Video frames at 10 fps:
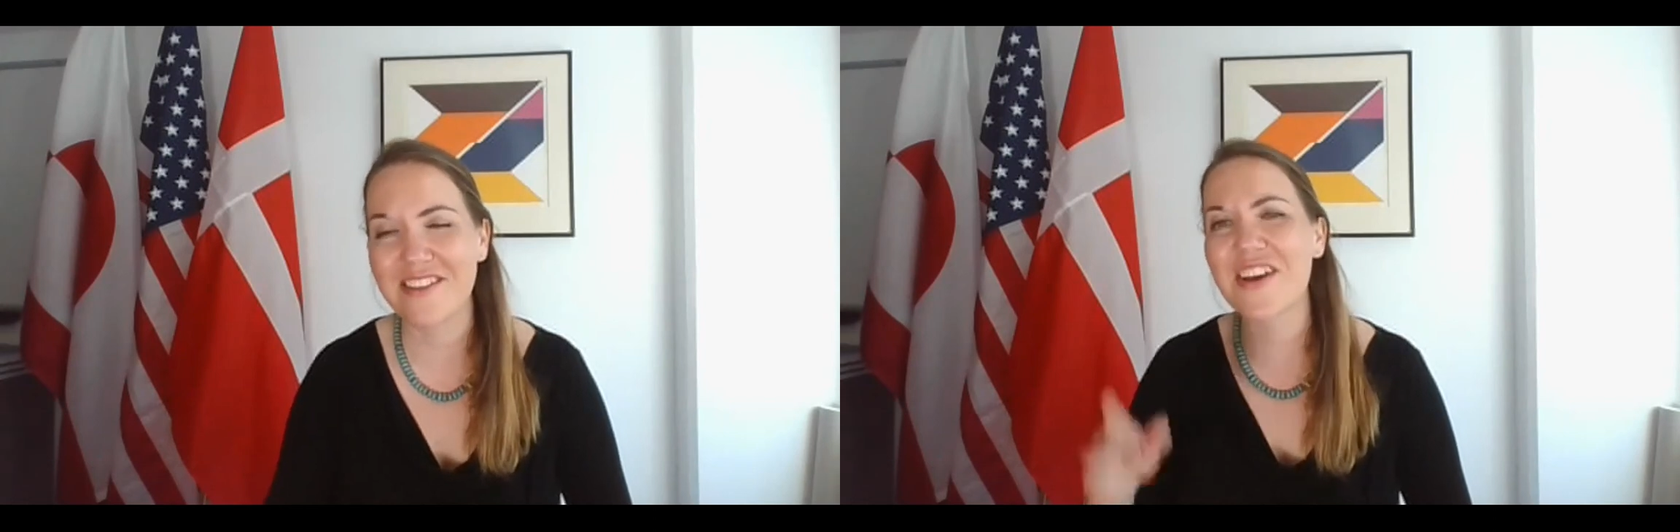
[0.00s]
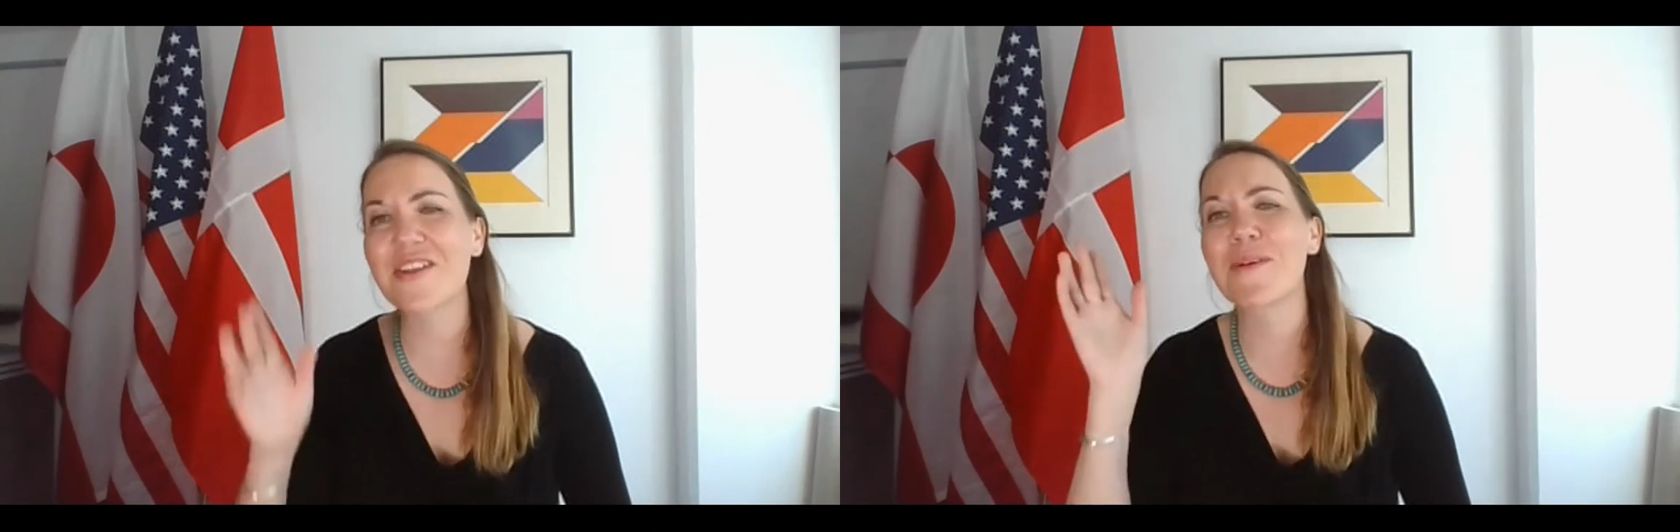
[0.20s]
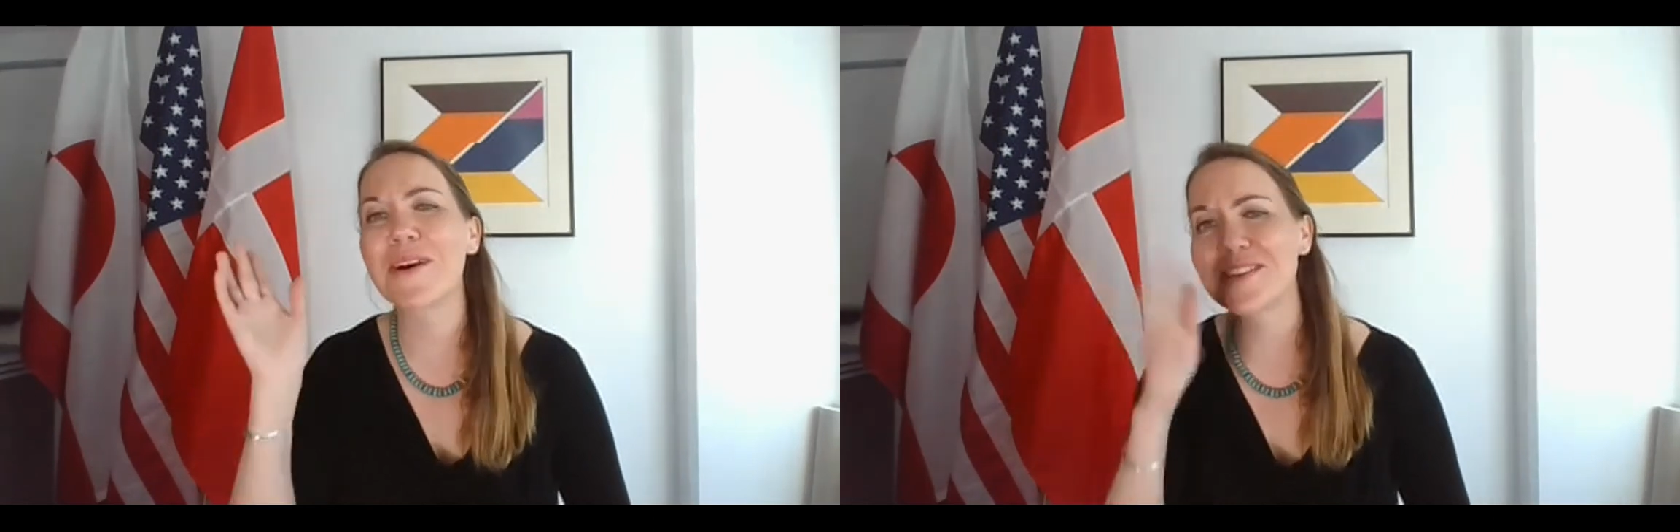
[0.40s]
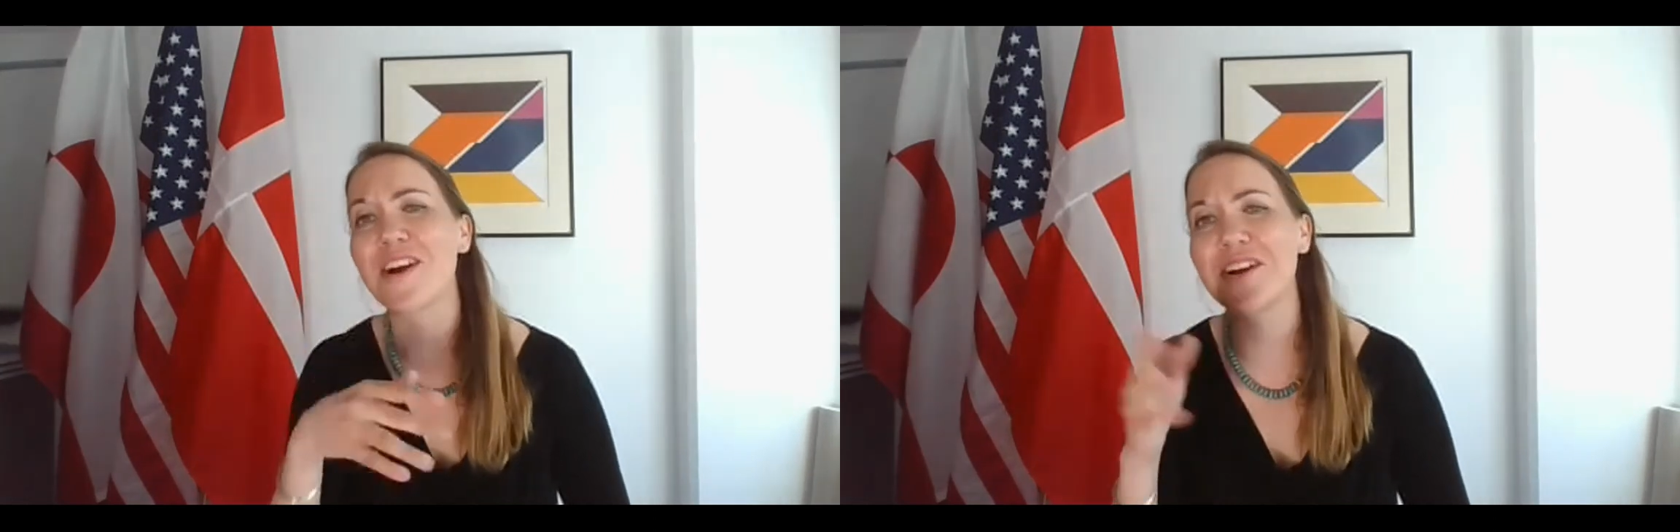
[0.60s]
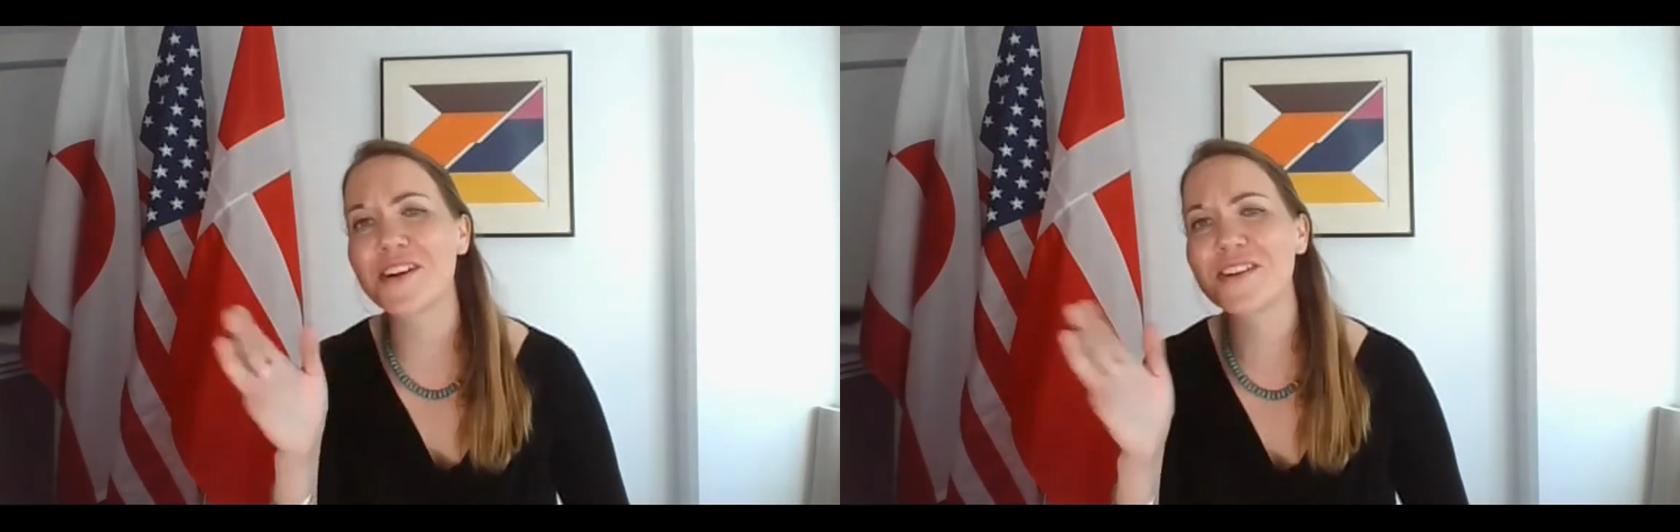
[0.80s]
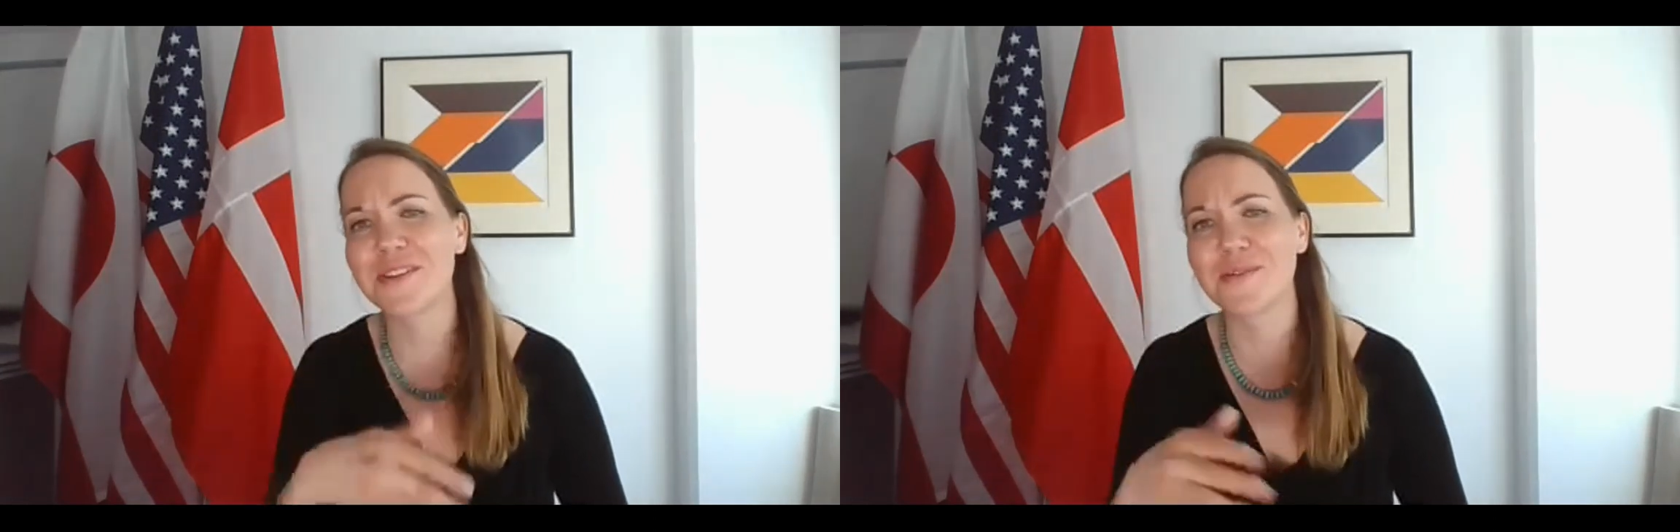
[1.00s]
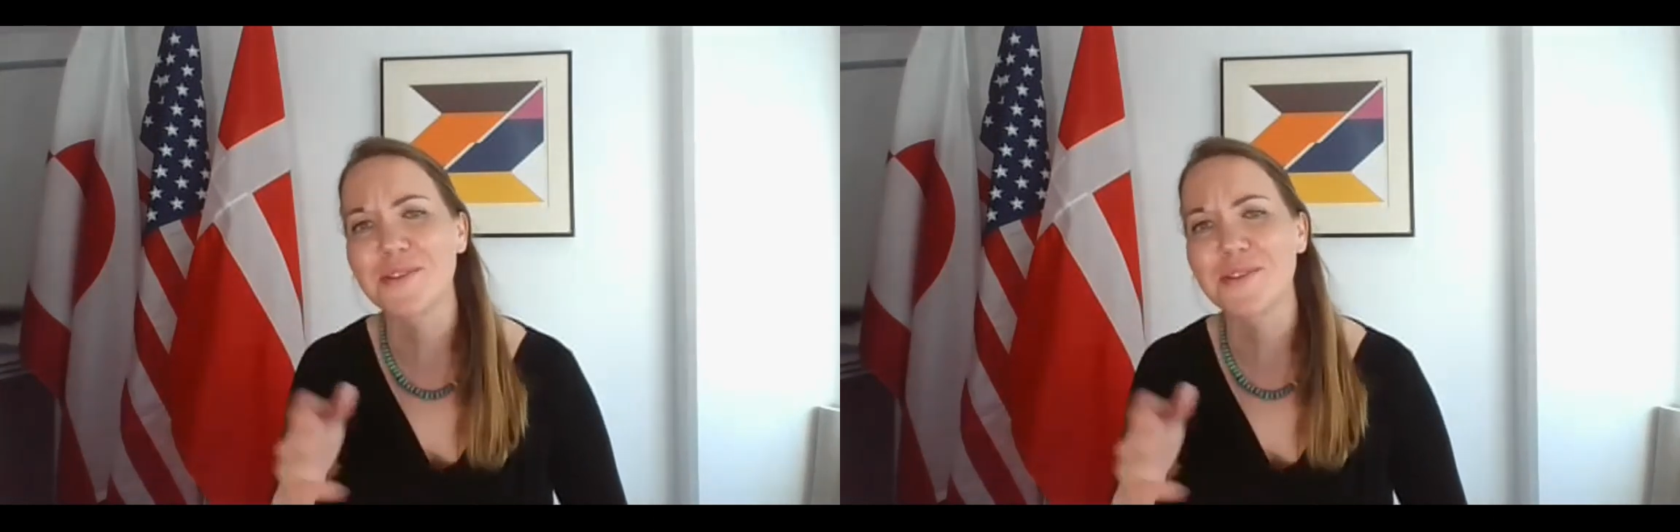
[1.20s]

The other parts are, are good too,